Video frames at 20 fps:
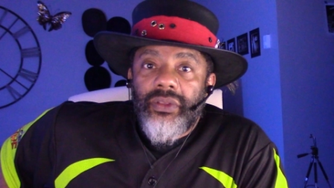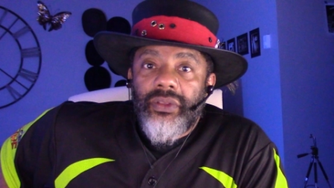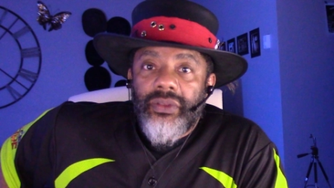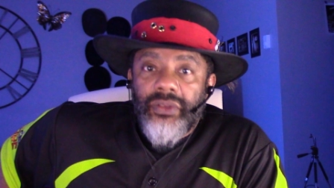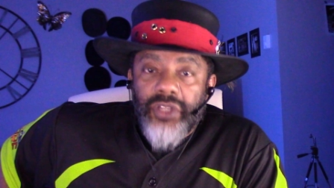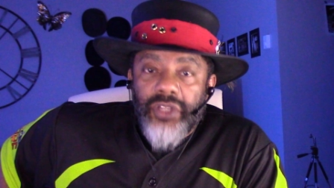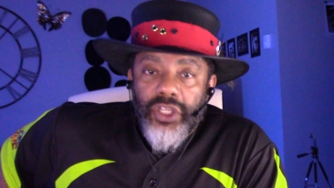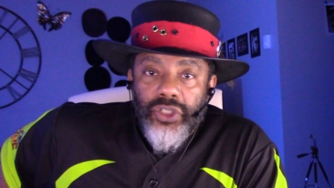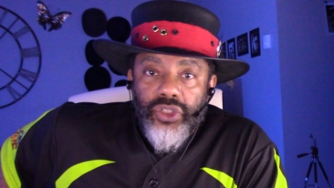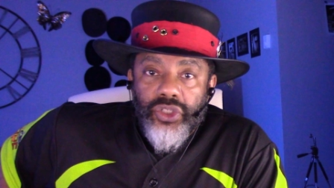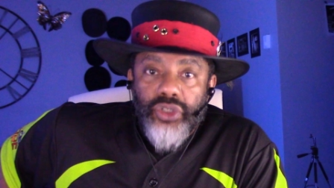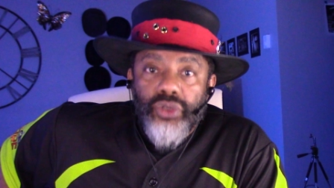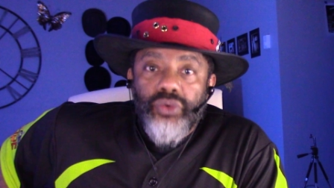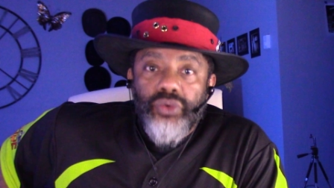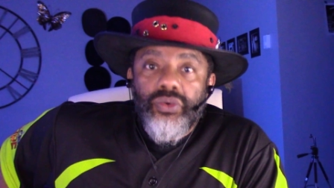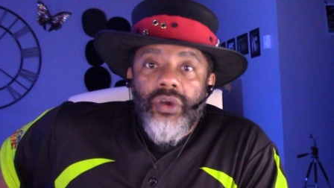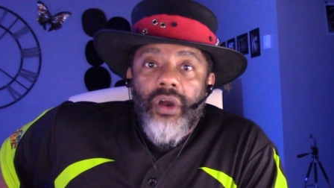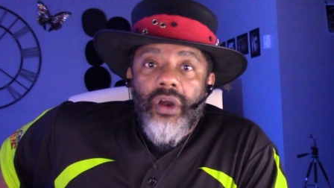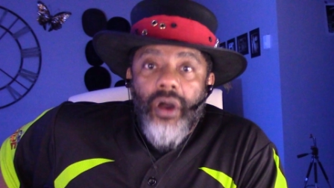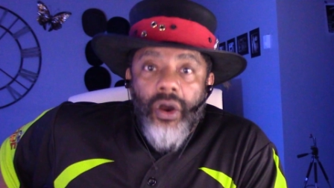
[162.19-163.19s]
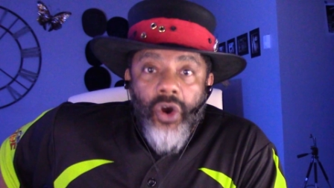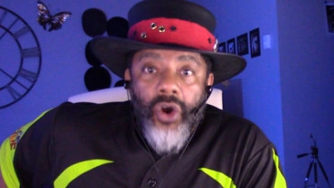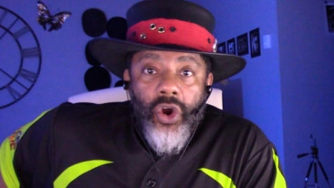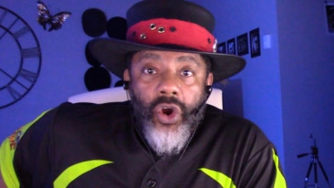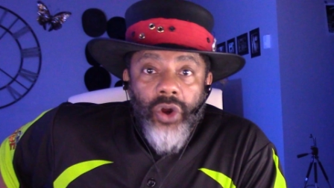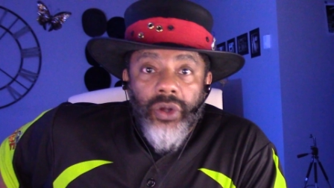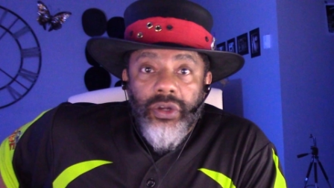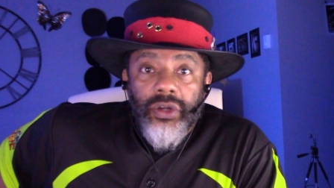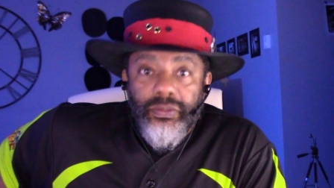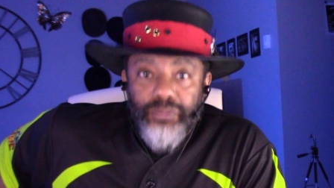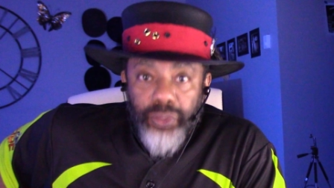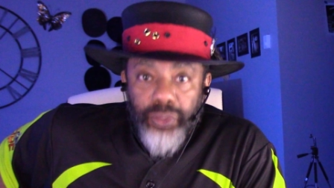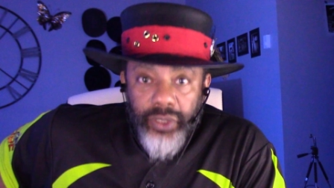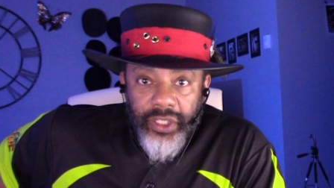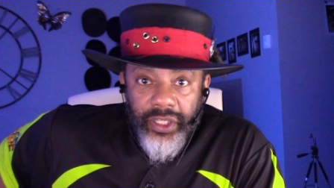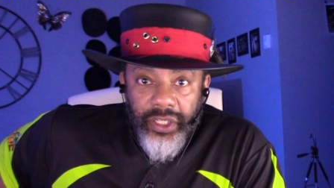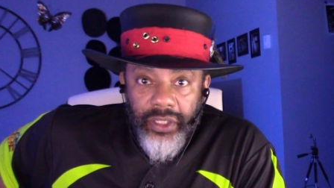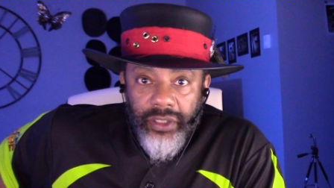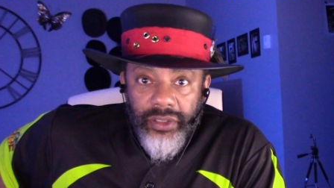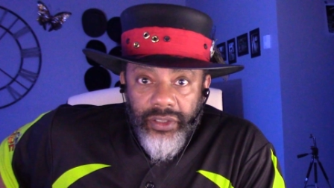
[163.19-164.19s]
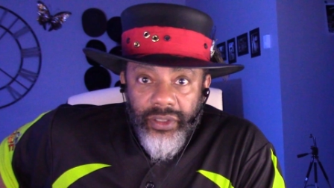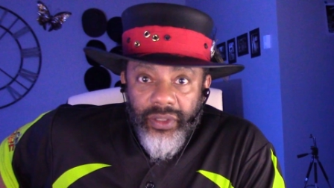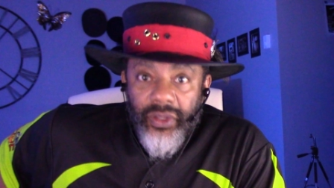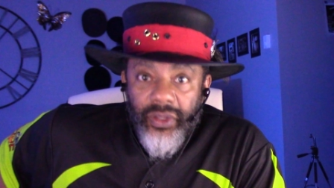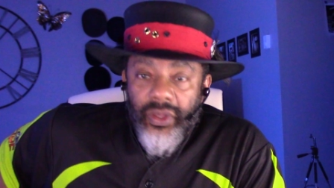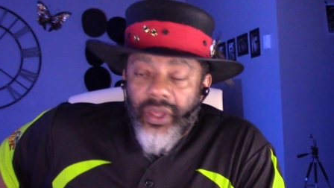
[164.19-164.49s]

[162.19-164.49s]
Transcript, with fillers: these two are complete